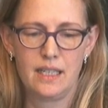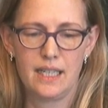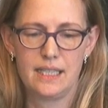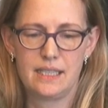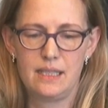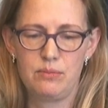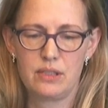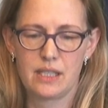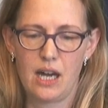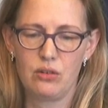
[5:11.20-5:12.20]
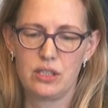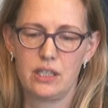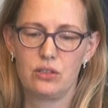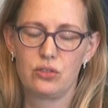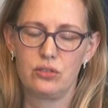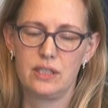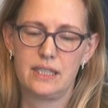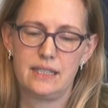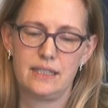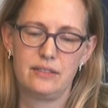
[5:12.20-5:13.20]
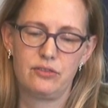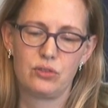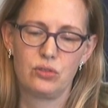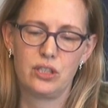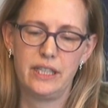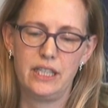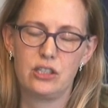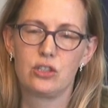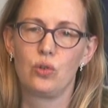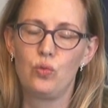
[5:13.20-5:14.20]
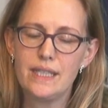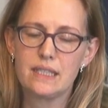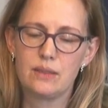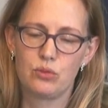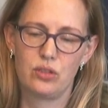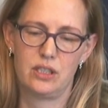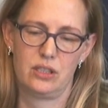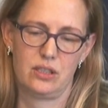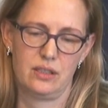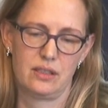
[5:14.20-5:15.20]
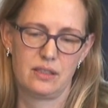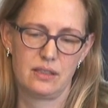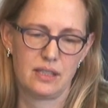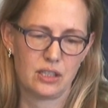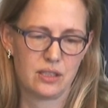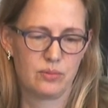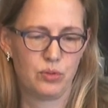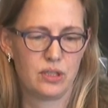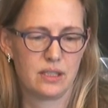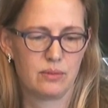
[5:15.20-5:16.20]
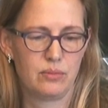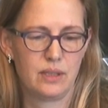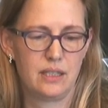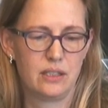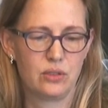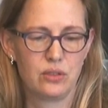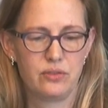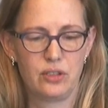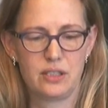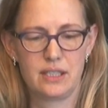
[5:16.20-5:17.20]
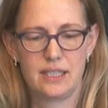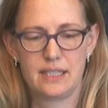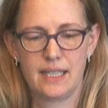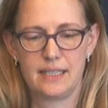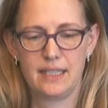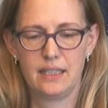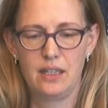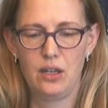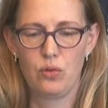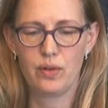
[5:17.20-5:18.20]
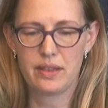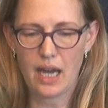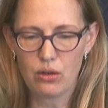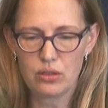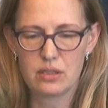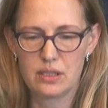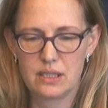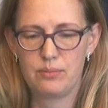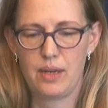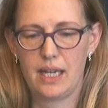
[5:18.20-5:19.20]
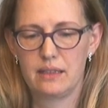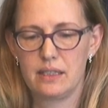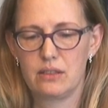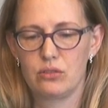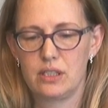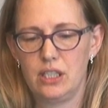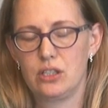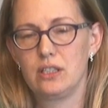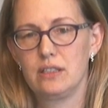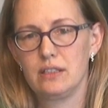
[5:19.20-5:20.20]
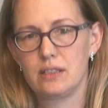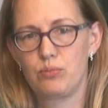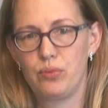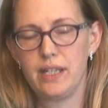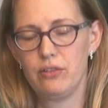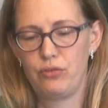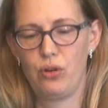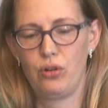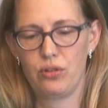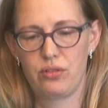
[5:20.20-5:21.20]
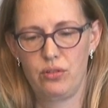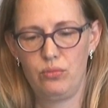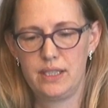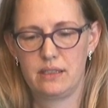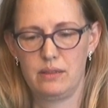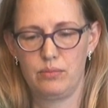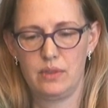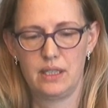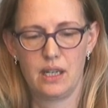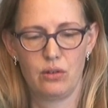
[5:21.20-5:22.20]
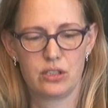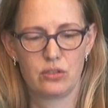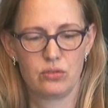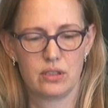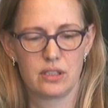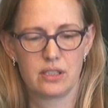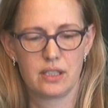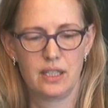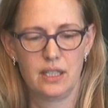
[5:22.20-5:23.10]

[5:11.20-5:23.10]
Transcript: It seems counterintuitive to teach wisdom traditions, such as Buddhism, in a university setting without the demand that those teachings bring forth wisdom in our students.